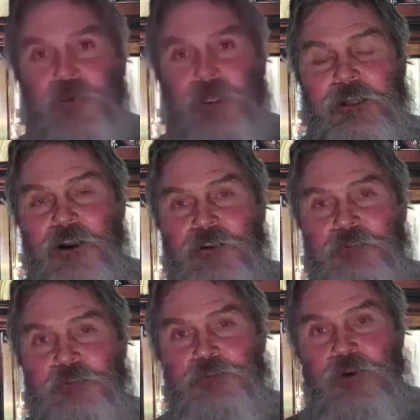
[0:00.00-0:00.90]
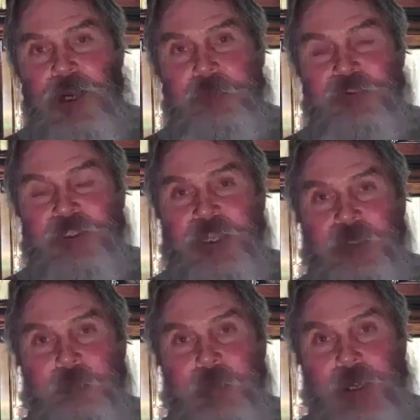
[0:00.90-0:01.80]
That's why when all
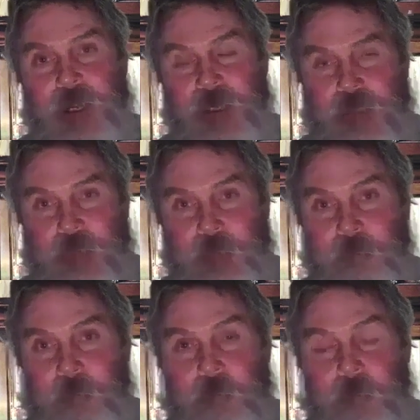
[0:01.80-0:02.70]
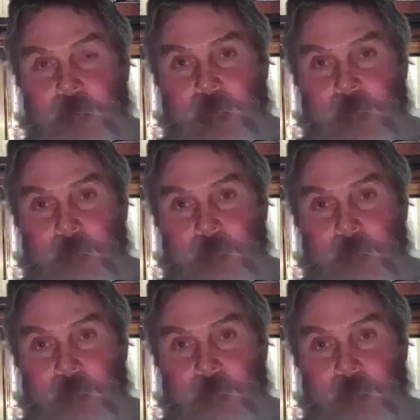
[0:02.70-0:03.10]
the tribes came back,